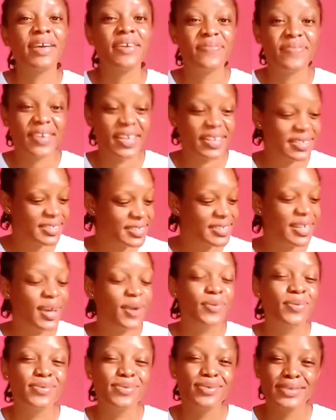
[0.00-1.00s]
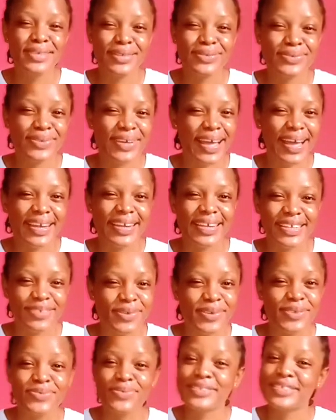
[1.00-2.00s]
Fiance that will use it to carry it
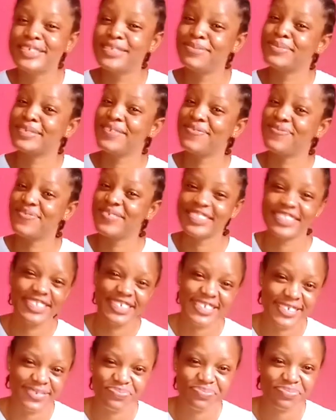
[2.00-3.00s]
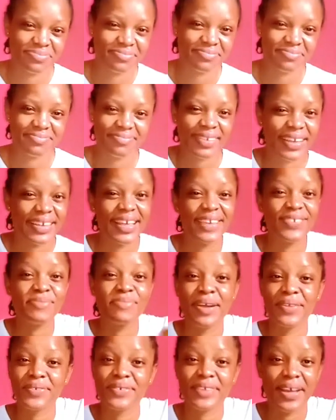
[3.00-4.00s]
because once this whiskey finish, that's
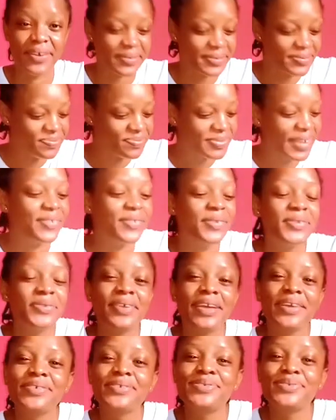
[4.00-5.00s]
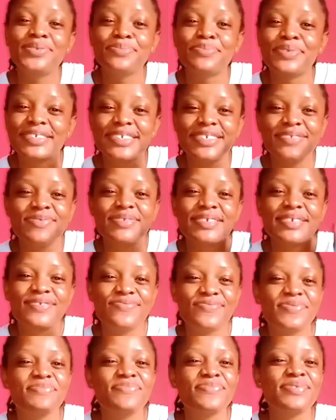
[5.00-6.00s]
bang down. I don't know where YouTube bought this whiskey
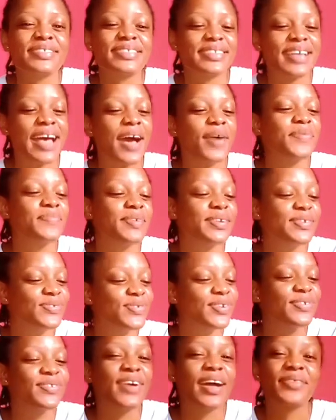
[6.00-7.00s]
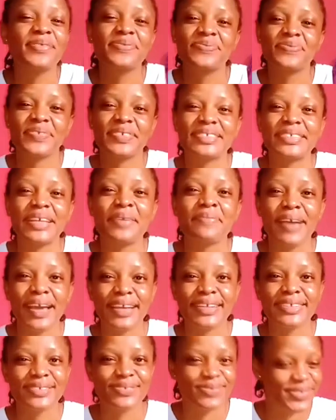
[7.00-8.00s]
from, but I will make sure you go and look for it and buy
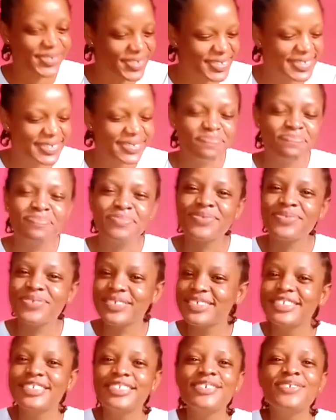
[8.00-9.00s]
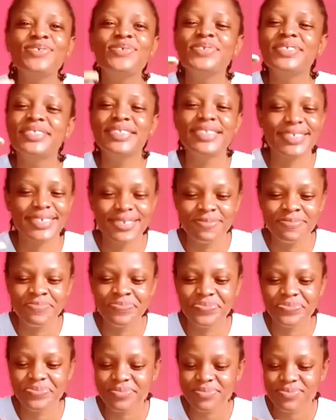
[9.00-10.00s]
it. Because what is this goodness?
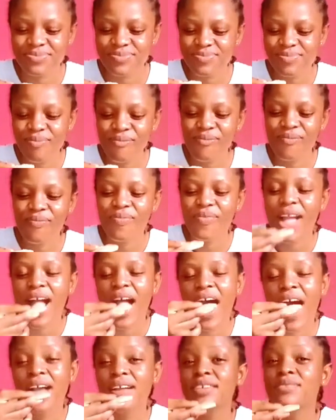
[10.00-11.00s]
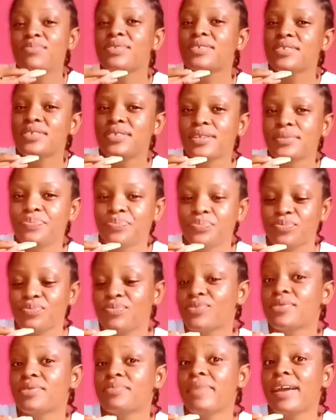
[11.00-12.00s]
What's whiskey thing?
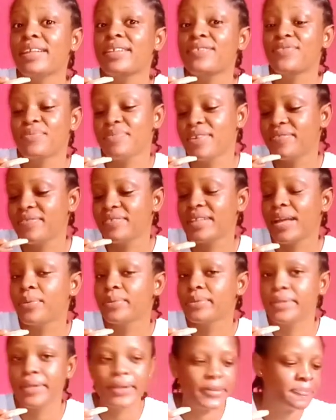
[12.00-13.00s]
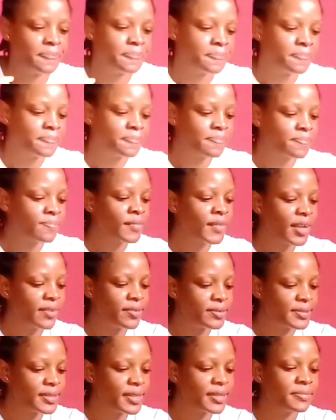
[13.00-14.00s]
Must buy it for me every day. I'll tell you
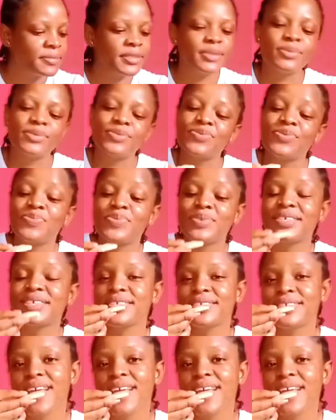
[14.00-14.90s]
the name of it.